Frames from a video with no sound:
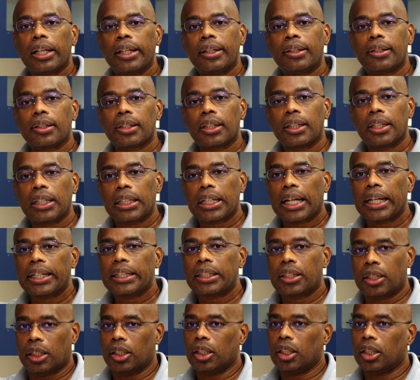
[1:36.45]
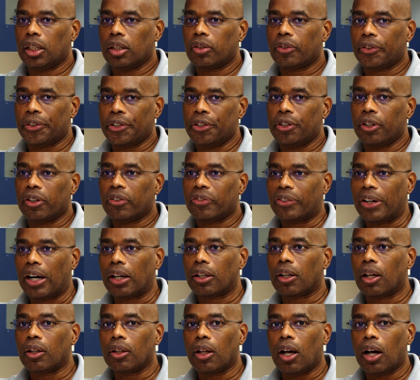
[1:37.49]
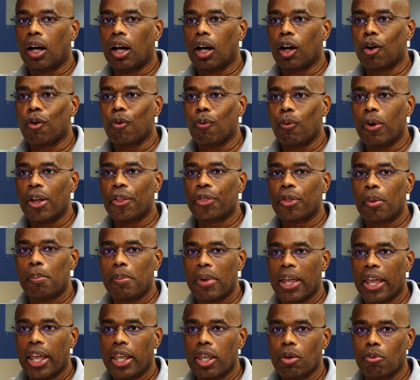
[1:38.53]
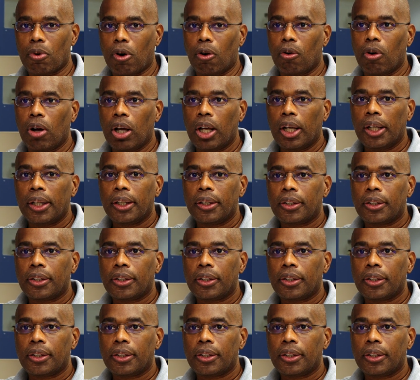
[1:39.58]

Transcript: it is a good idea for you to follow along with the manual